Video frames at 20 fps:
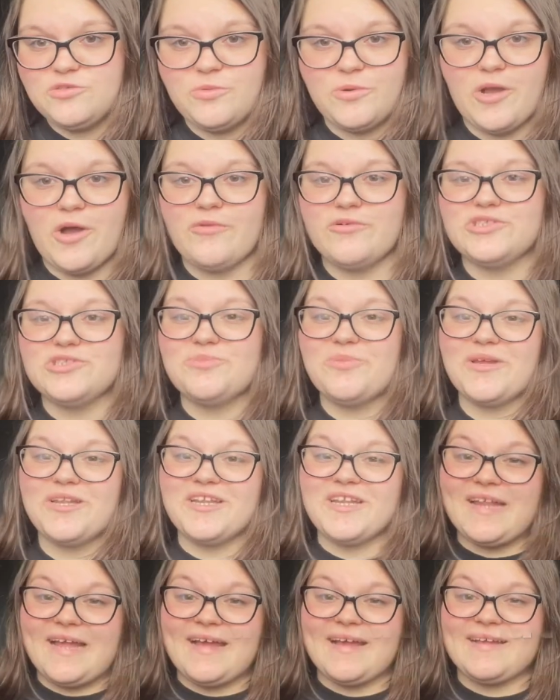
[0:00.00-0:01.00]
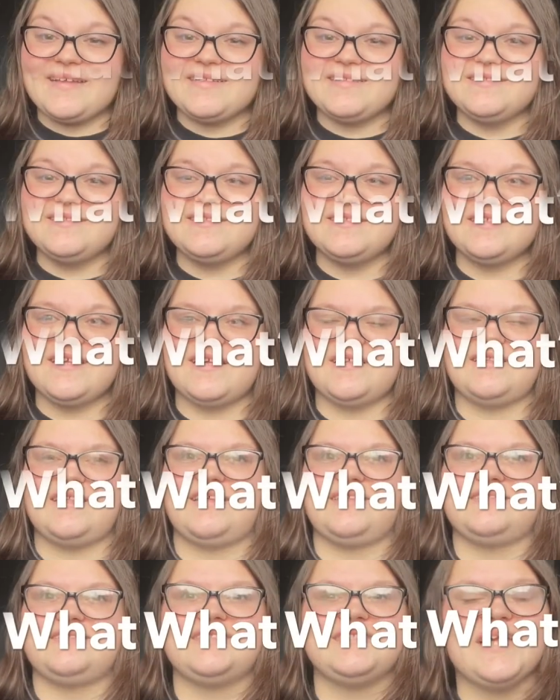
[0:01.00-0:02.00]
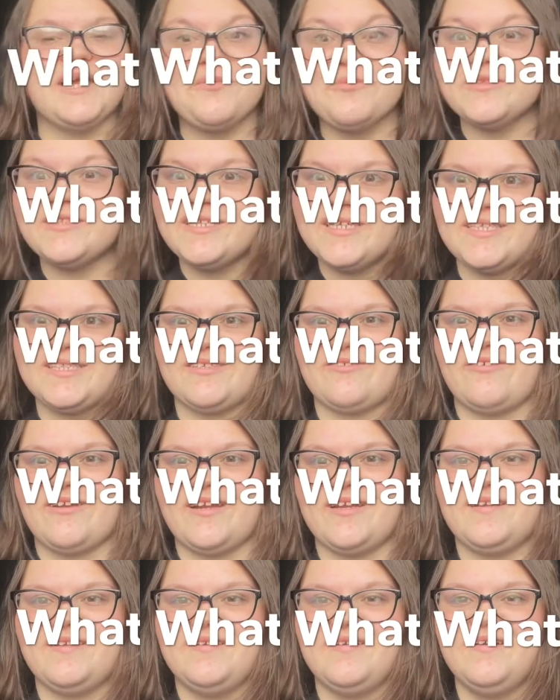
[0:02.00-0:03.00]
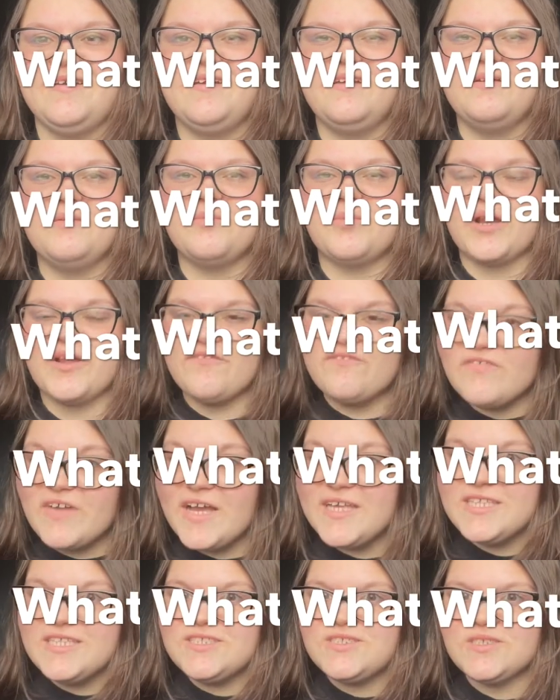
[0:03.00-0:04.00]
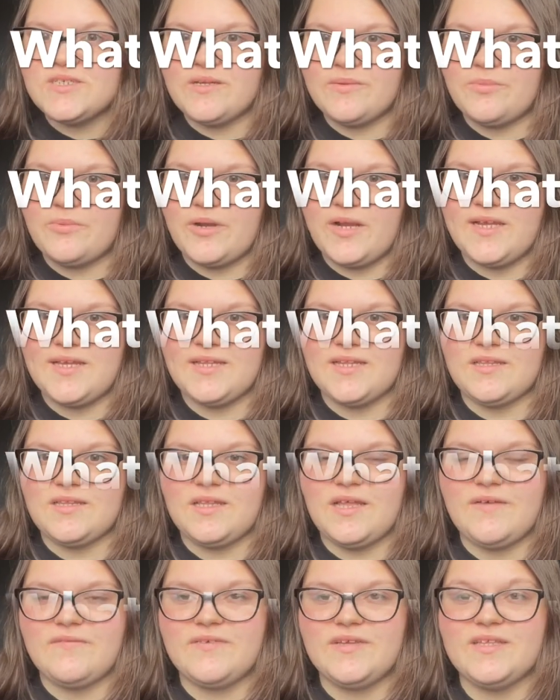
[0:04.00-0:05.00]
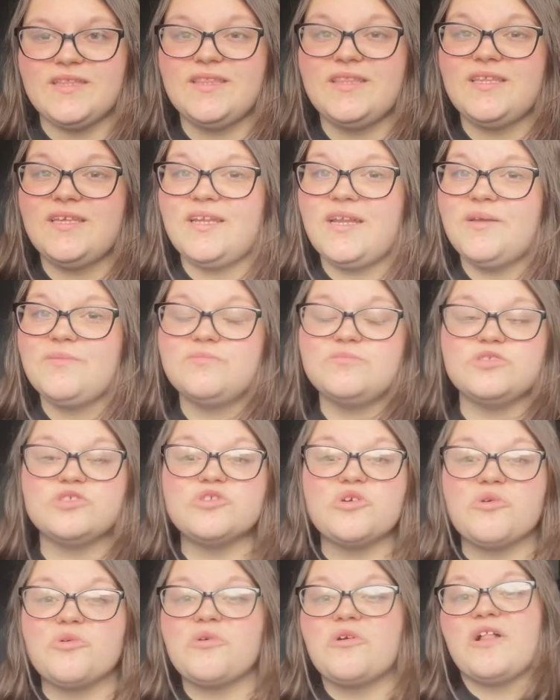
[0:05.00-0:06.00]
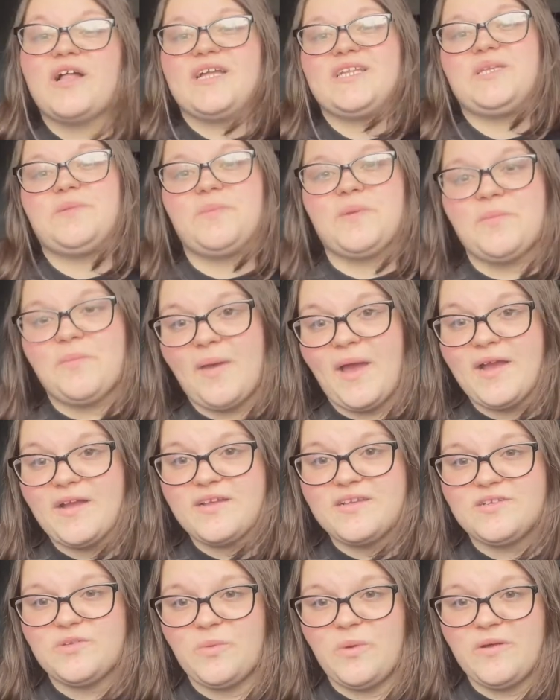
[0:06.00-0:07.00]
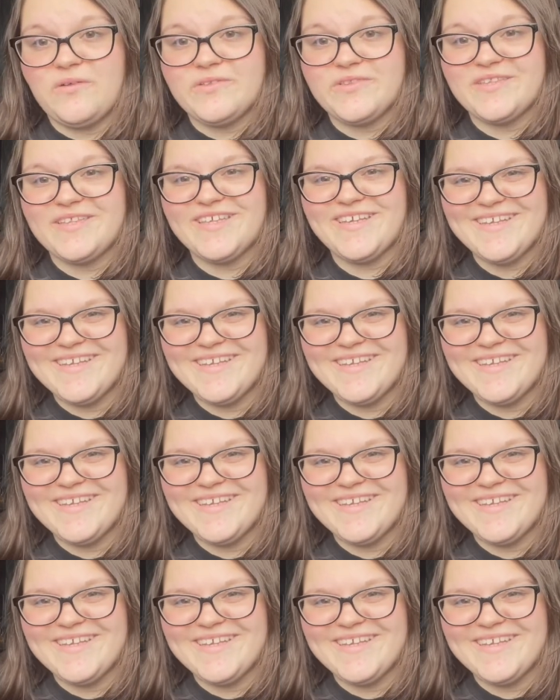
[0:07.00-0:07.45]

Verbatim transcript: We always butted heads, and then same with 10th grade. But I finally took a break in 11th, and I'm so glad to be back in 12th.